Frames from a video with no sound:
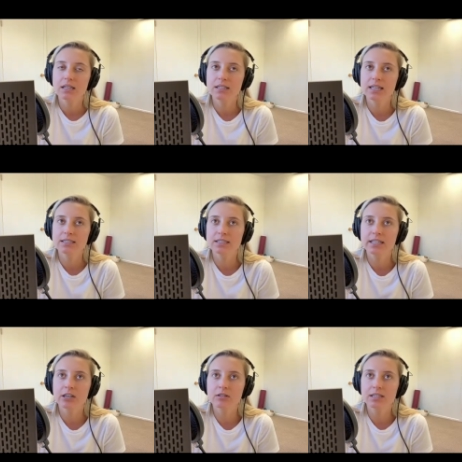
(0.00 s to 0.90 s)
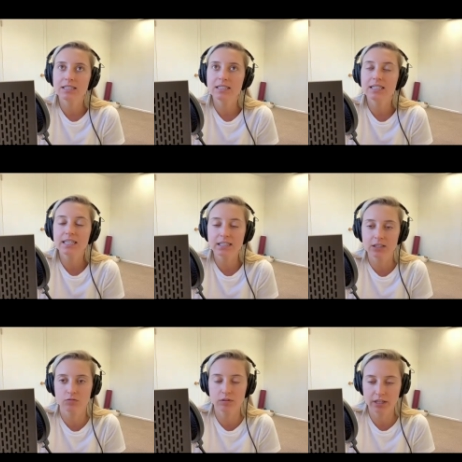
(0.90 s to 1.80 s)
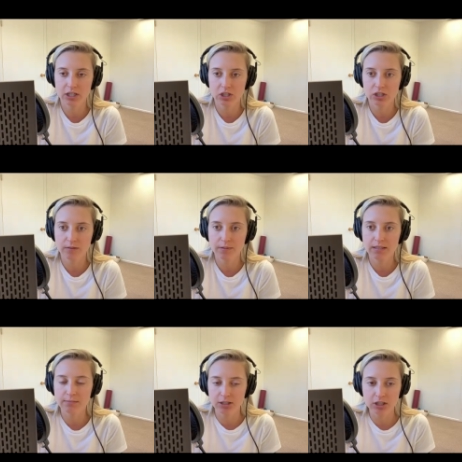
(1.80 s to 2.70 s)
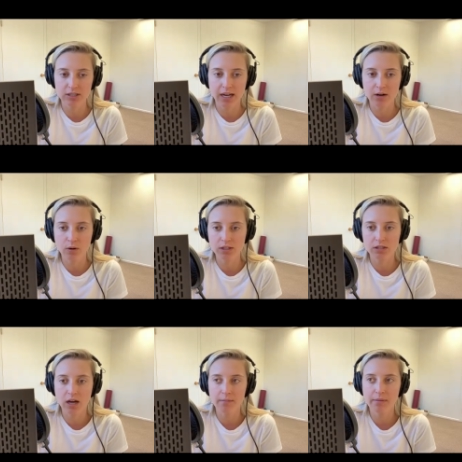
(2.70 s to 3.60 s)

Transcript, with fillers: necessarily needing this relationship as much as I once thought.